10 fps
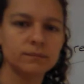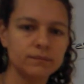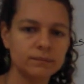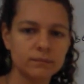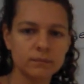
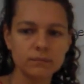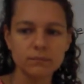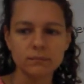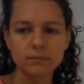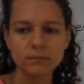
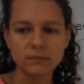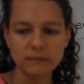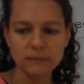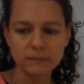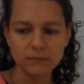
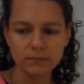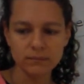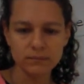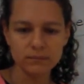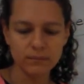
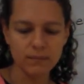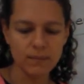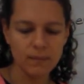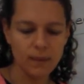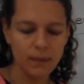
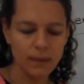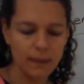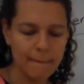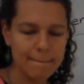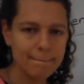
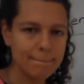No one is speaking in this clip.